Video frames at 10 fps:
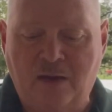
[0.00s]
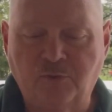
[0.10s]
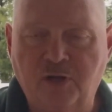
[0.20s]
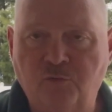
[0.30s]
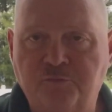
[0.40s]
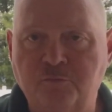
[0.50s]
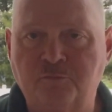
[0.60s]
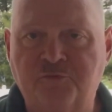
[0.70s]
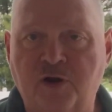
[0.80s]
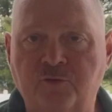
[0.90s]
would go
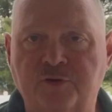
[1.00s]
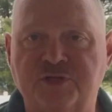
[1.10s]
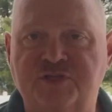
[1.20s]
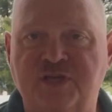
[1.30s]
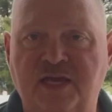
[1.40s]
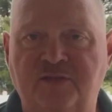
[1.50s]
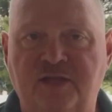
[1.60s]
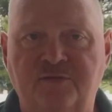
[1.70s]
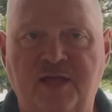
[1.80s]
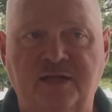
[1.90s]
further and just say
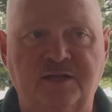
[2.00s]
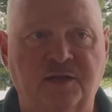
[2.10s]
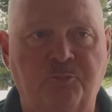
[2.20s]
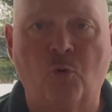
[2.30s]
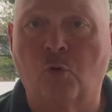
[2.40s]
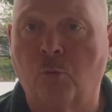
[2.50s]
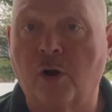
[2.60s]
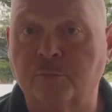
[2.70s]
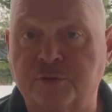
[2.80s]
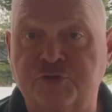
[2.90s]
that poor
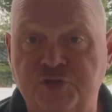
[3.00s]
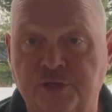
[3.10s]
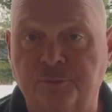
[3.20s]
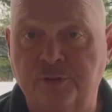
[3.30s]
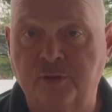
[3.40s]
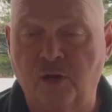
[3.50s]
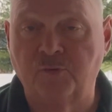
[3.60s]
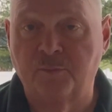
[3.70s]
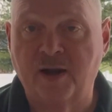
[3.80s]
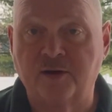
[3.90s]
workmanship on
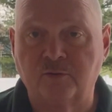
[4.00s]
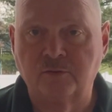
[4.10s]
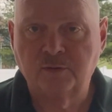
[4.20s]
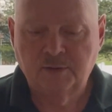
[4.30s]
the barrel.